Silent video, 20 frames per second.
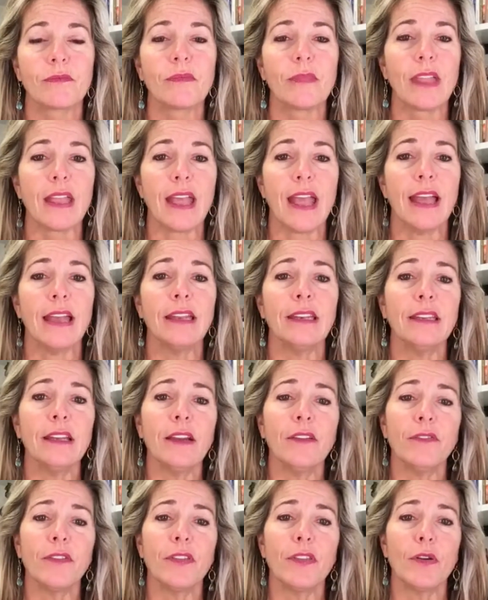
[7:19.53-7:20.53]
And
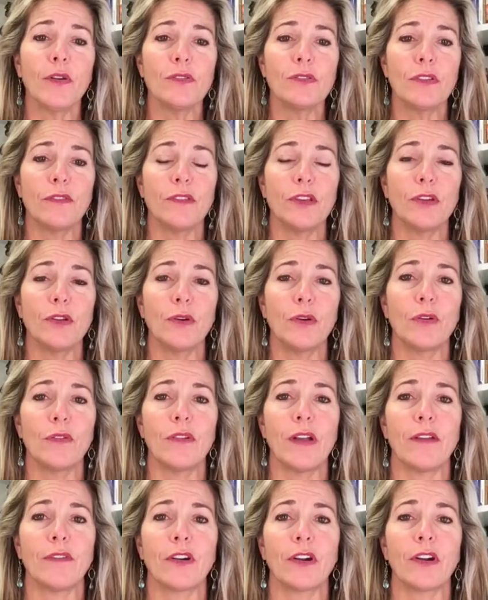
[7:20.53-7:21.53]
for those of you who have
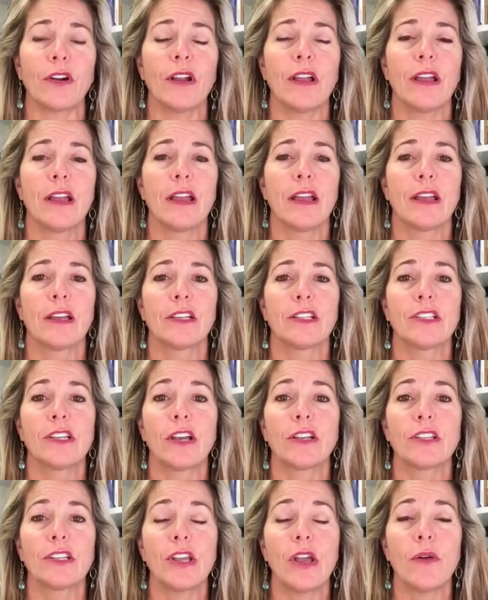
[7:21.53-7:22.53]
ever
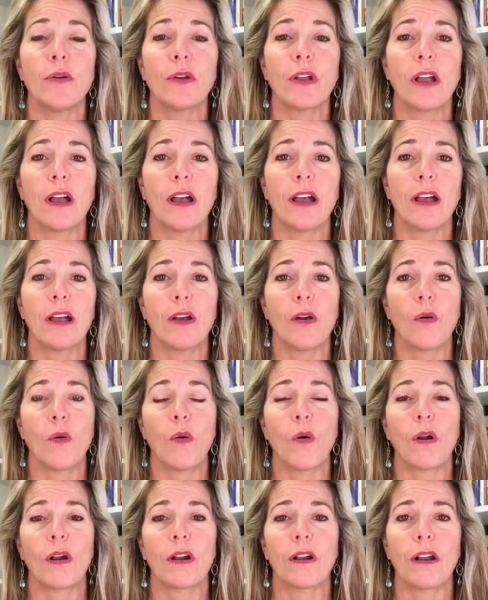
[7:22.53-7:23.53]
done yoga
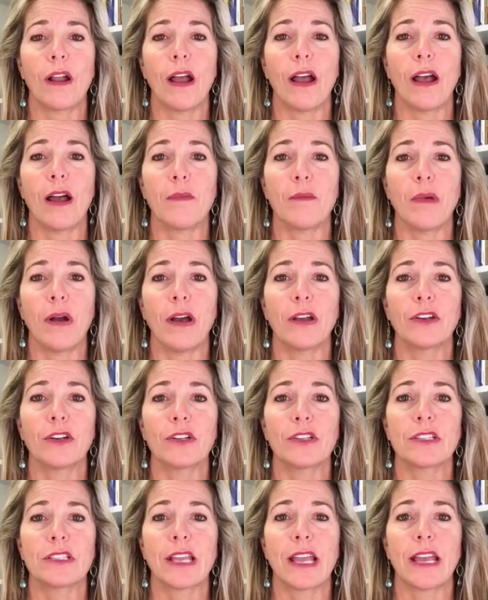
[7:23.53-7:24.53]
or
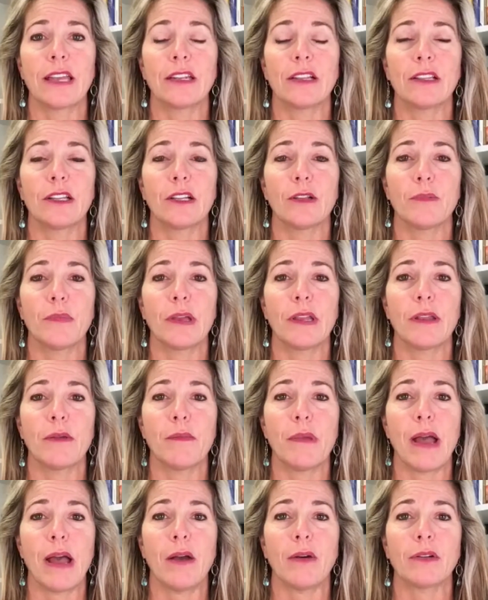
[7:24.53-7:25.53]
understand a little bit
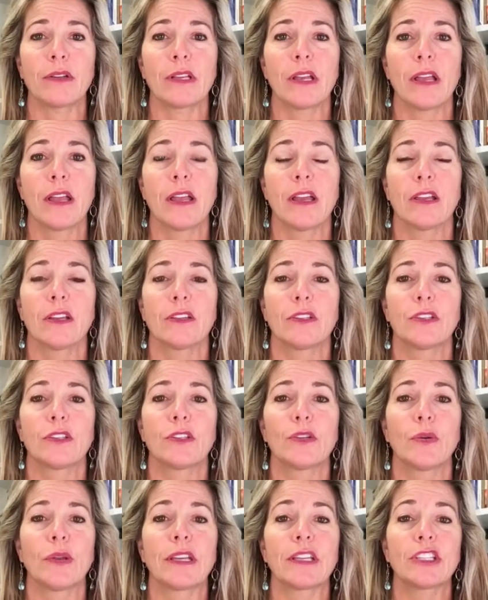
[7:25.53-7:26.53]
about
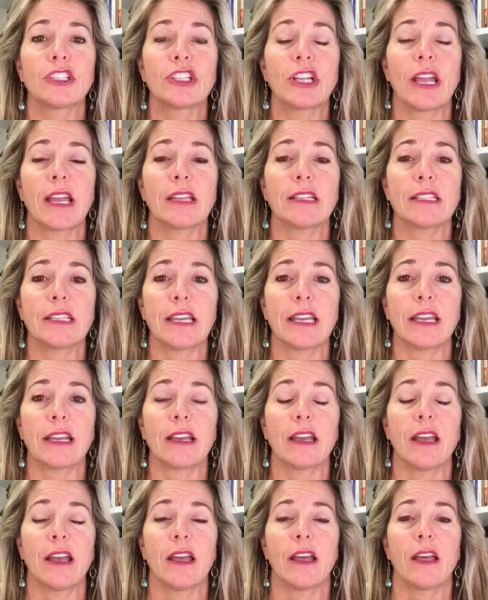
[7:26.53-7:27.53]
doing chanting,
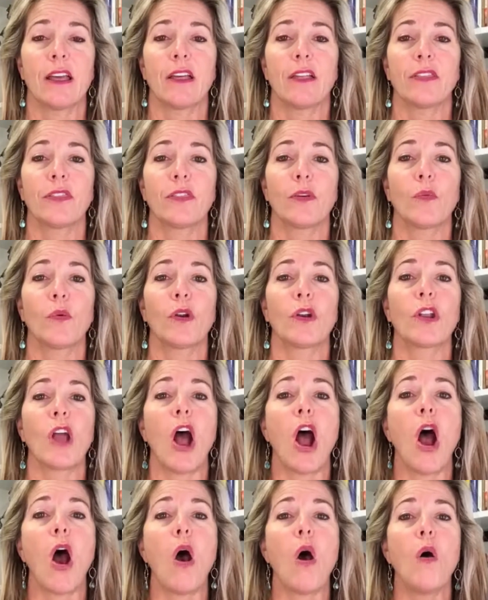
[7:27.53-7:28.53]
the word
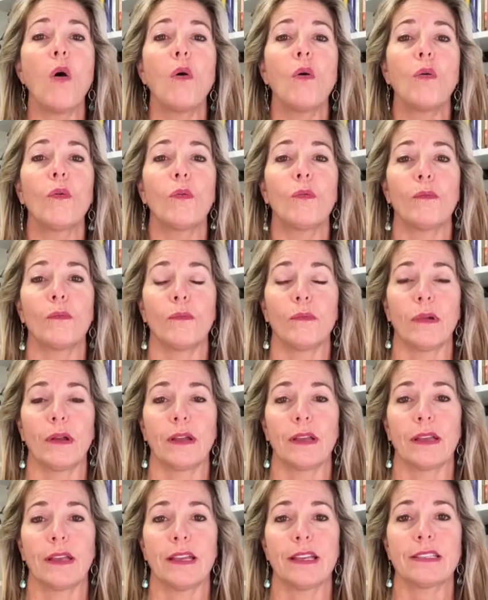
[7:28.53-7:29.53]
Om
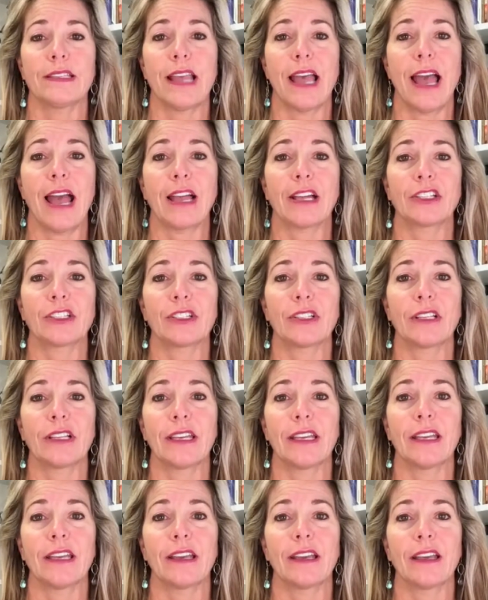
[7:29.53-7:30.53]
is
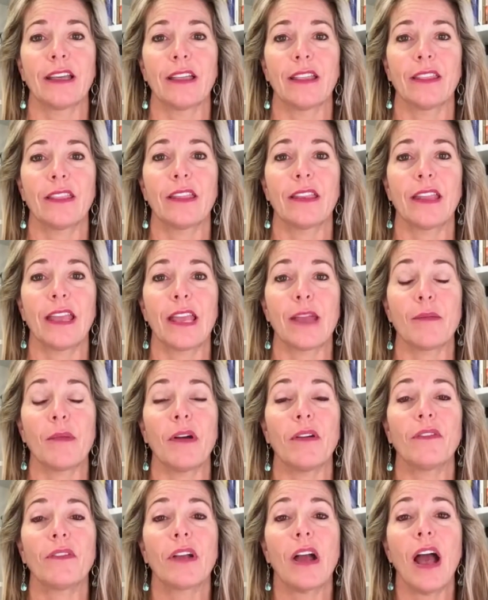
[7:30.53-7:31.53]
actually the name
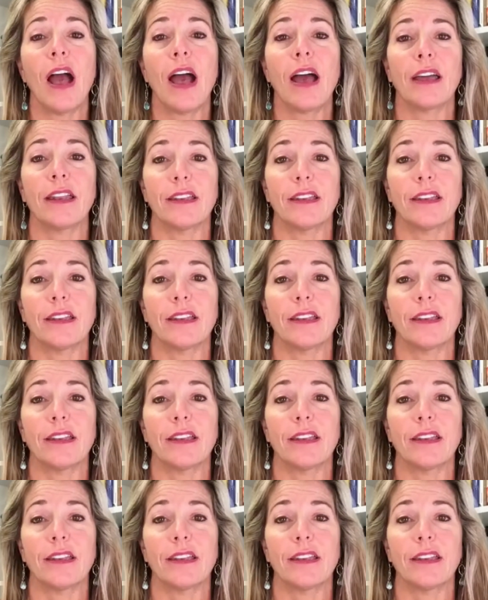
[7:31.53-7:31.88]
of God,